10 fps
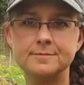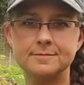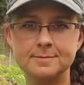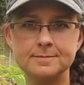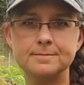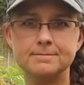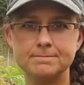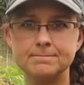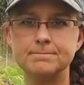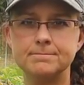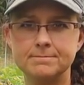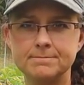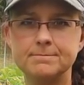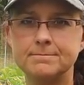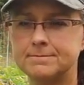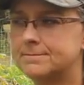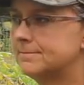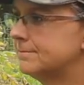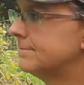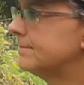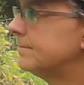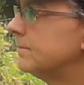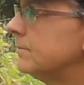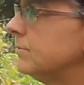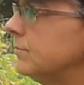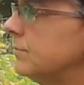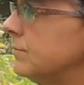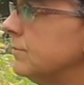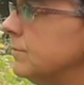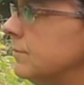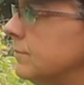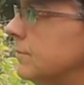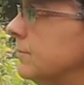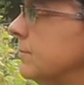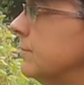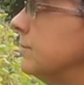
(silent)